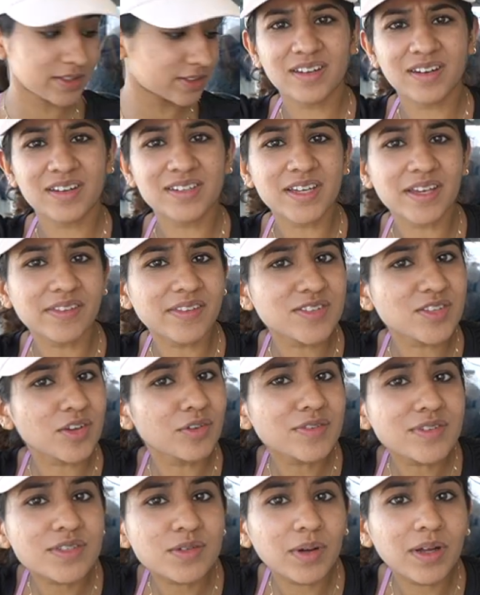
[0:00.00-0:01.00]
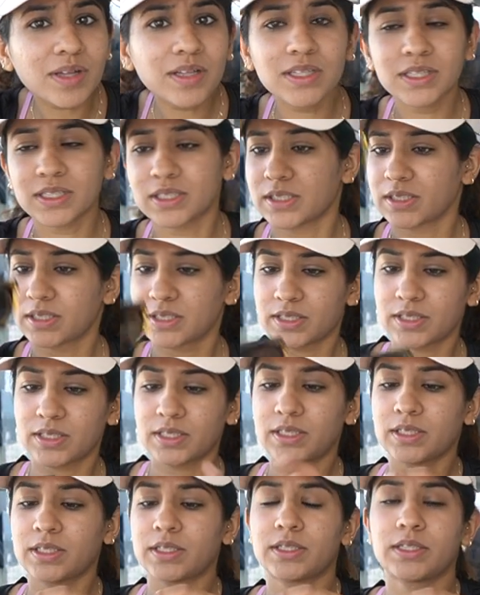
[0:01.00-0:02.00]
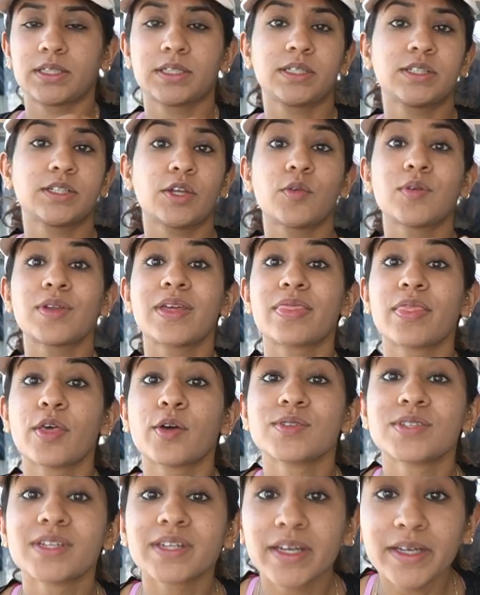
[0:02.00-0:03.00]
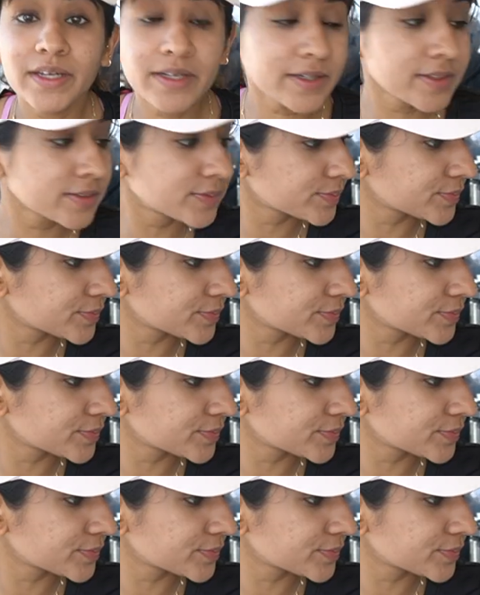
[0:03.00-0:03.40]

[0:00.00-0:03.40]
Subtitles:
I'm gonna take this off as well. Don't need those in here.